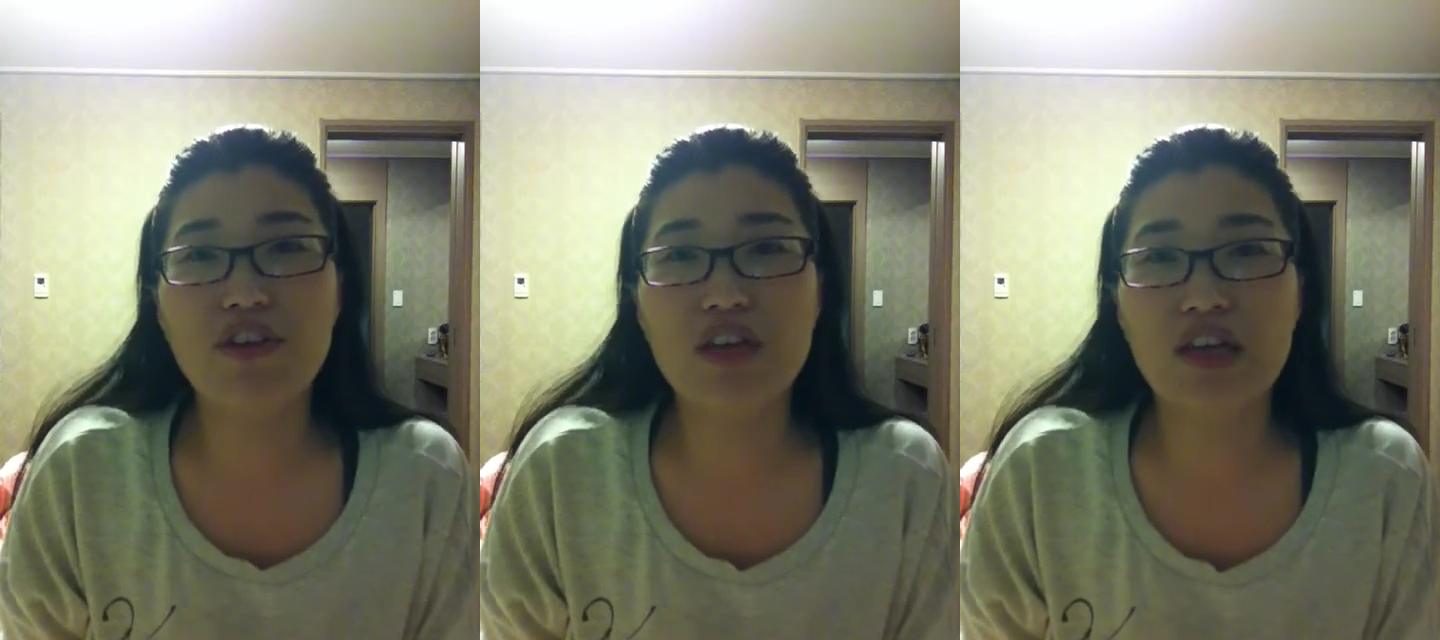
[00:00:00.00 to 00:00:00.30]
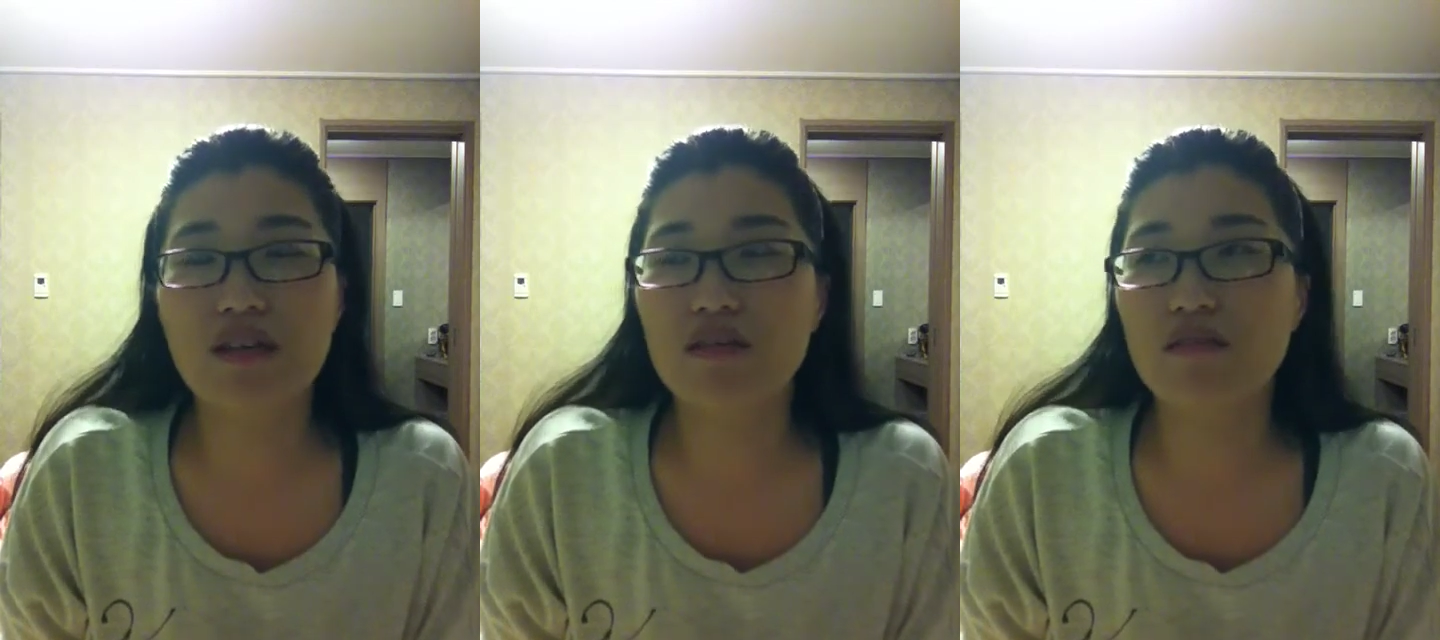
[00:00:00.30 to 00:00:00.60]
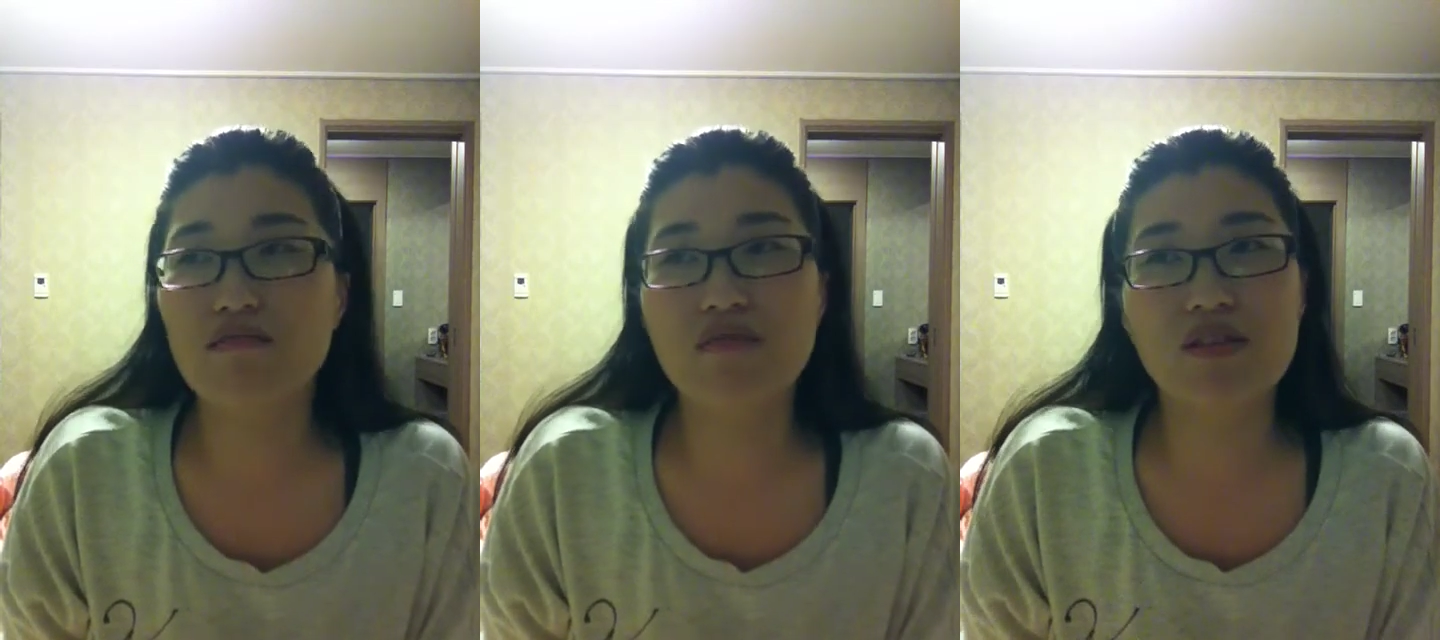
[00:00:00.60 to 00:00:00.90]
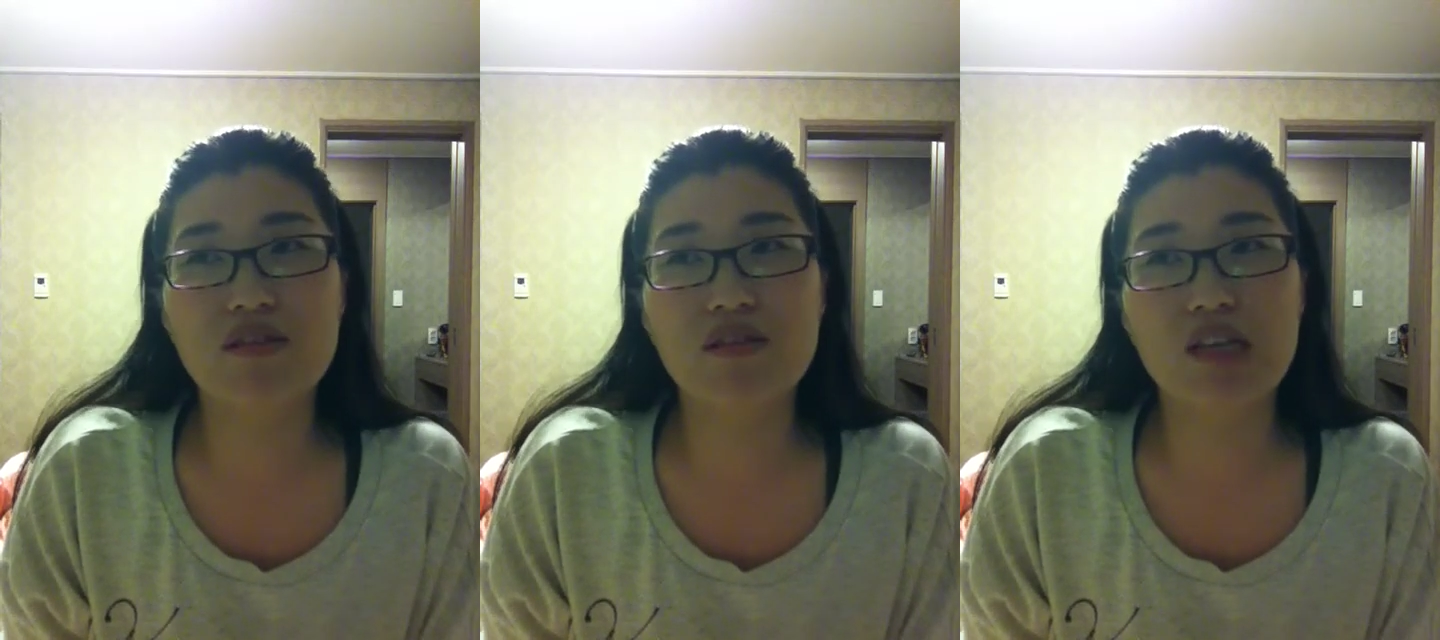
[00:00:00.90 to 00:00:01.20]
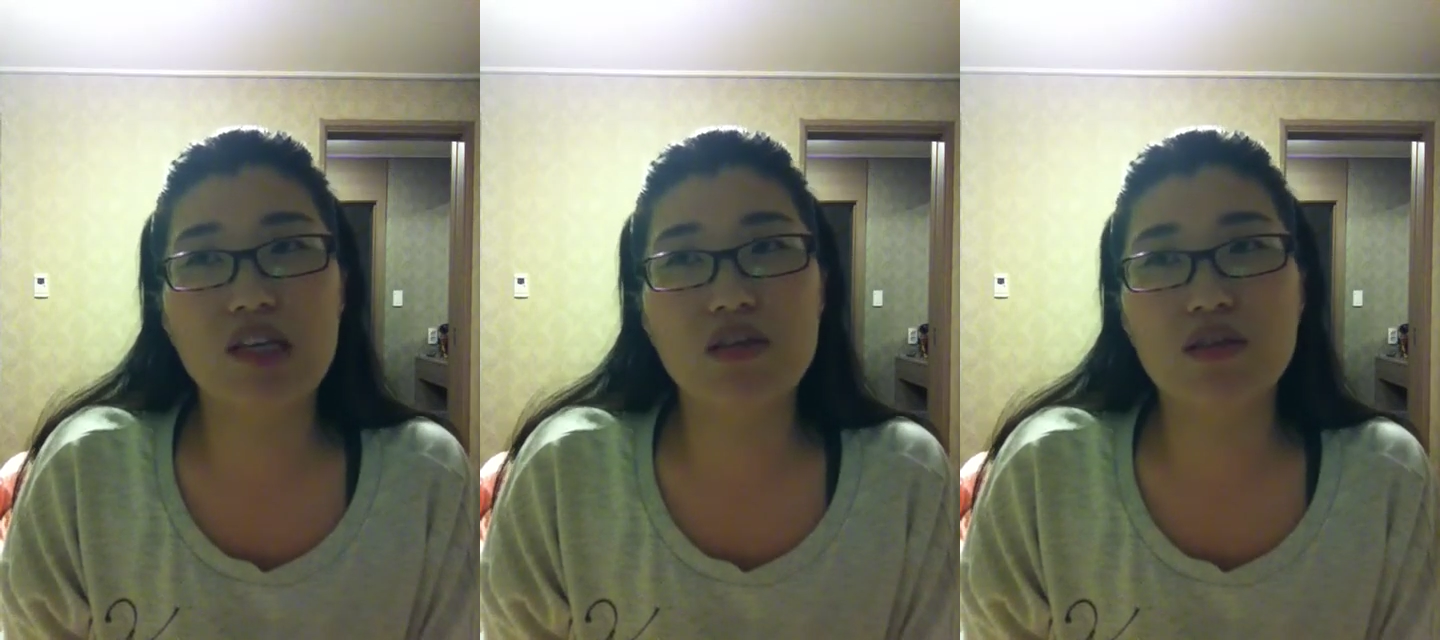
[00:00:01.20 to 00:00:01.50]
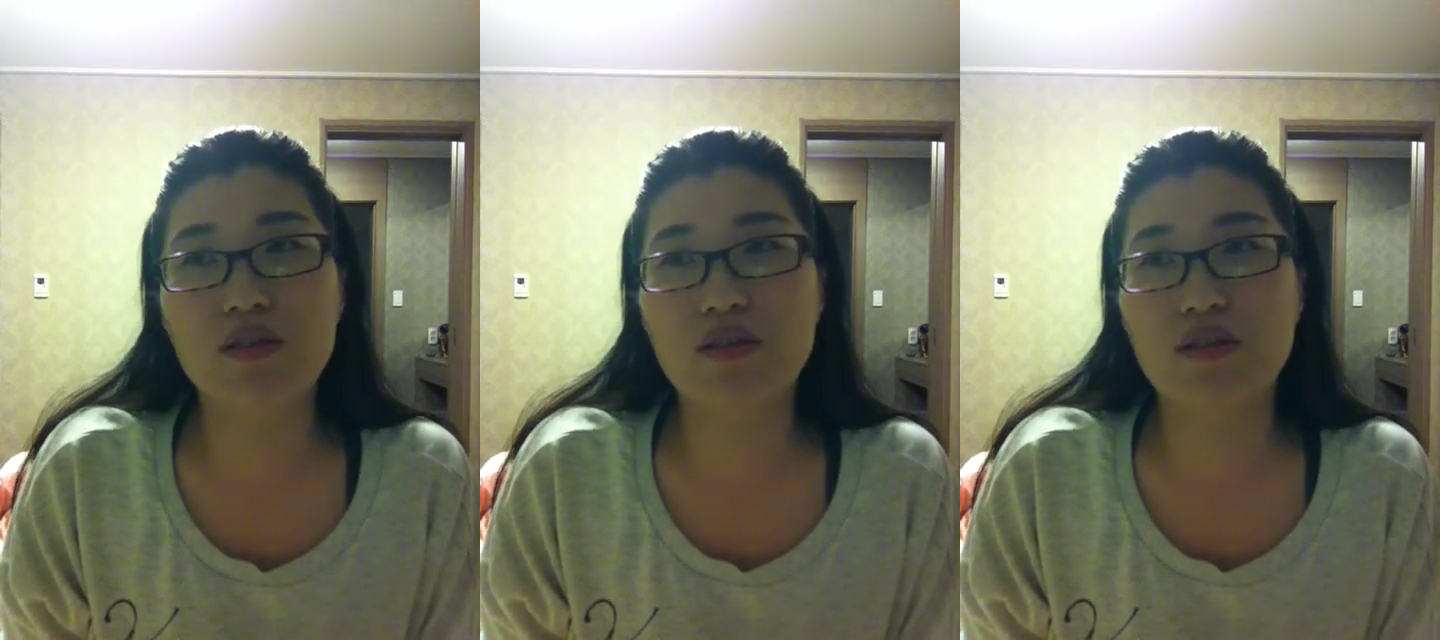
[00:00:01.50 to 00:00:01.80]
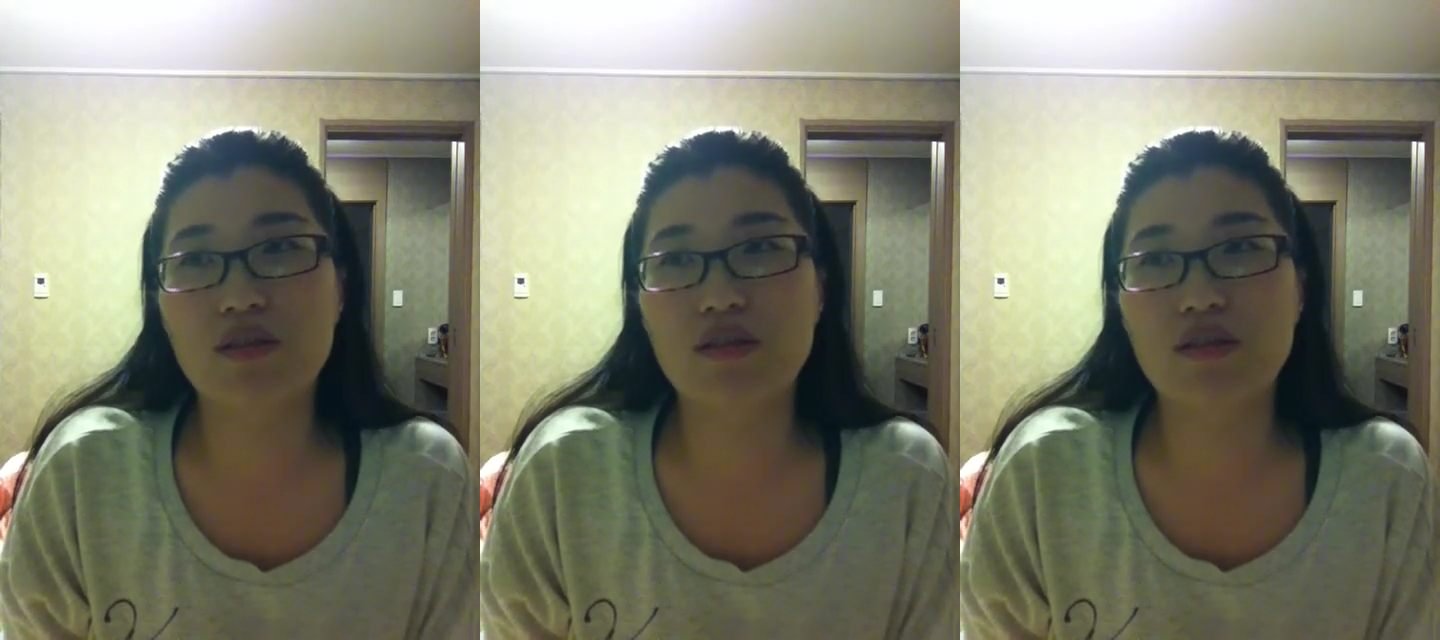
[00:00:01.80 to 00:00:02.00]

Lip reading: thing is,